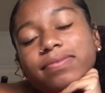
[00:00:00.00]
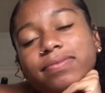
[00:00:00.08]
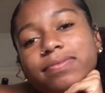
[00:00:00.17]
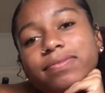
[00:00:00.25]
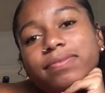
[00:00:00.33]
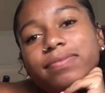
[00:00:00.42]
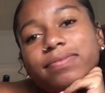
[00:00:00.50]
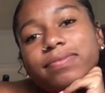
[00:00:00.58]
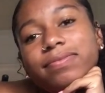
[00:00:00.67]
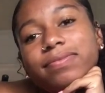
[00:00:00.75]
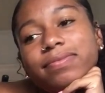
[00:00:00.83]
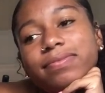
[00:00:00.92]

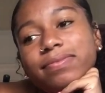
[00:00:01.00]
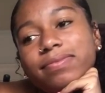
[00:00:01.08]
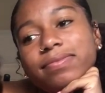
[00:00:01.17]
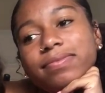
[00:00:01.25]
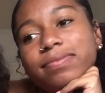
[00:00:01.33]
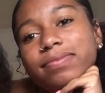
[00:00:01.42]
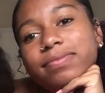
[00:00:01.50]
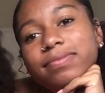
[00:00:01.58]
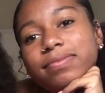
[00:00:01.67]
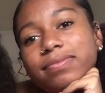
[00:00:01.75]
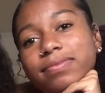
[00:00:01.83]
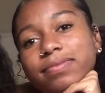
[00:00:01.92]

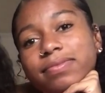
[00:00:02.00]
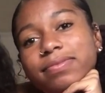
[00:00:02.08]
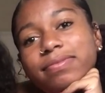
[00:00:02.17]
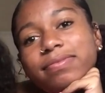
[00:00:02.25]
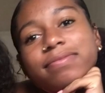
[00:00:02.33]
(silent)